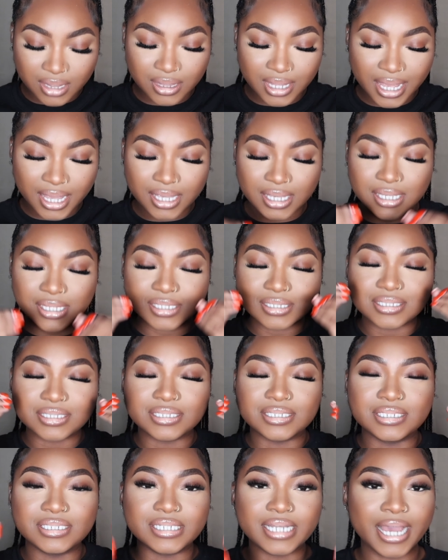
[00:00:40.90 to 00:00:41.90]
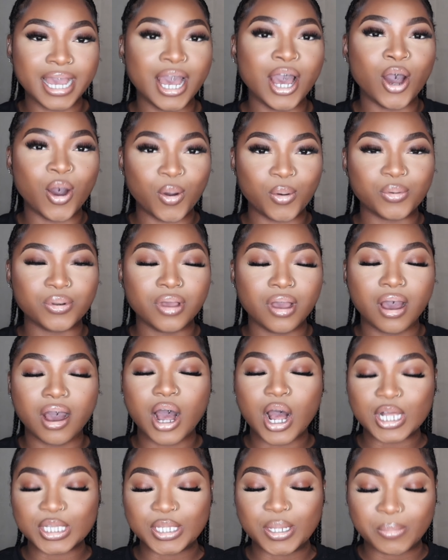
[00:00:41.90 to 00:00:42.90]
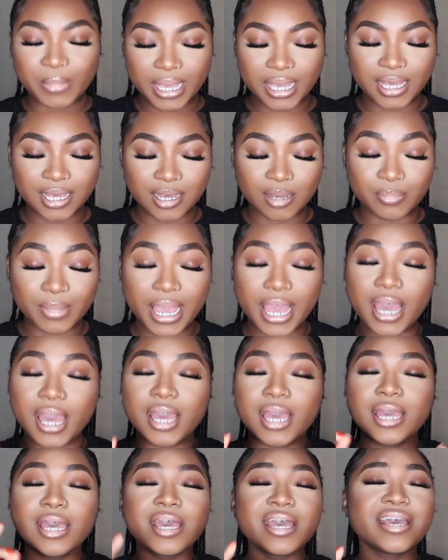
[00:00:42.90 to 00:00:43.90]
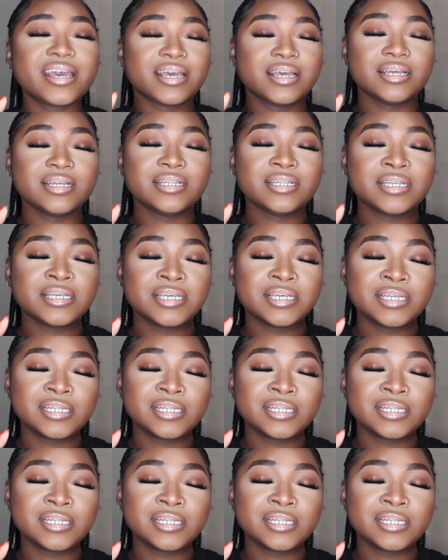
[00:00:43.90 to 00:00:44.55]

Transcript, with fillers: they eats down on their makeup and